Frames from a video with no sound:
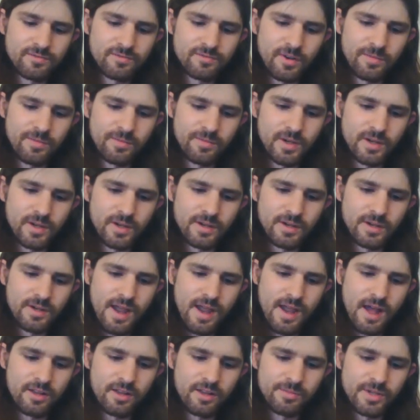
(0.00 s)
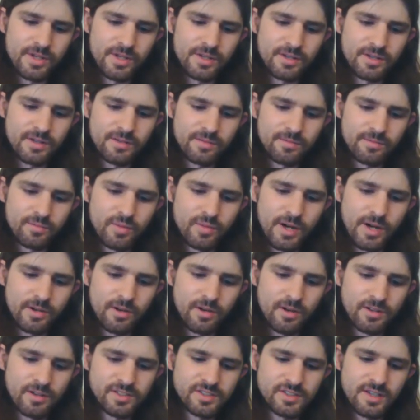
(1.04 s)
from Halabeek and
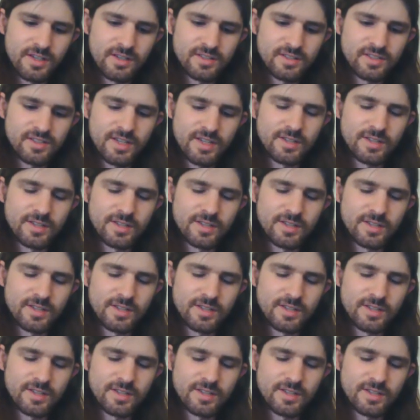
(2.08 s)
Brett Garsed.